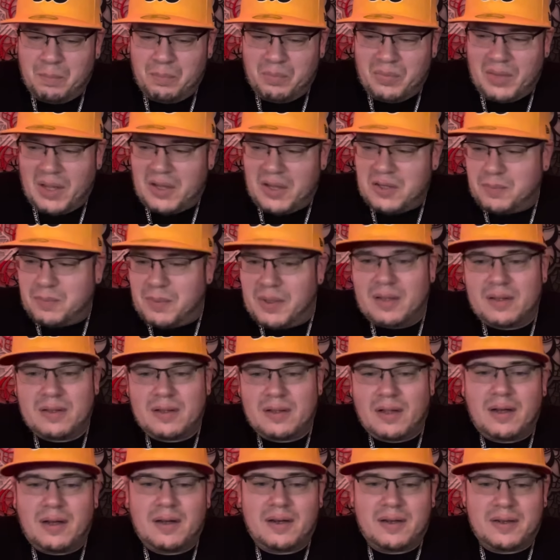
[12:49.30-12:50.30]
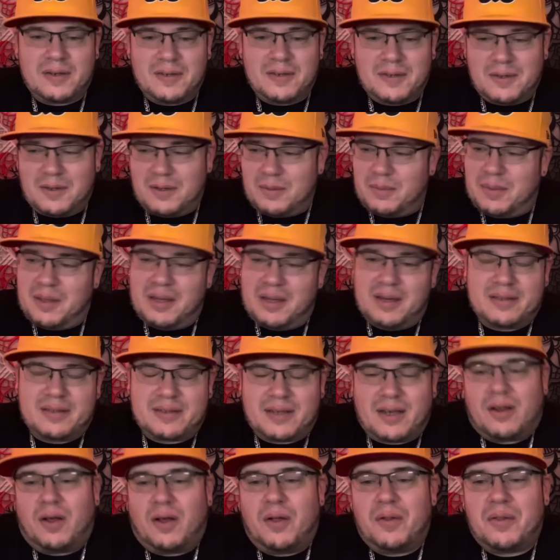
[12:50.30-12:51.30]
Nice big lawn, you know what I mean? It's
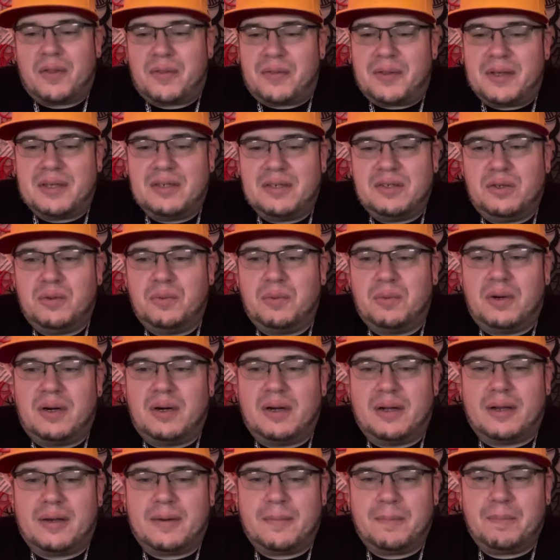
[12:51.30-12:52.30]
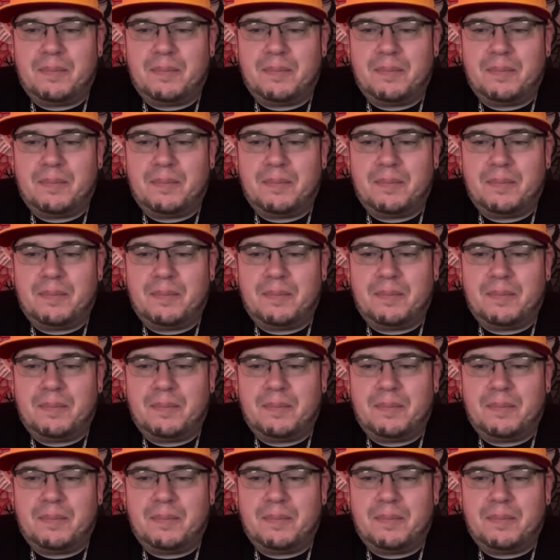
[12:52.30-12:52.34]
got all the things you want.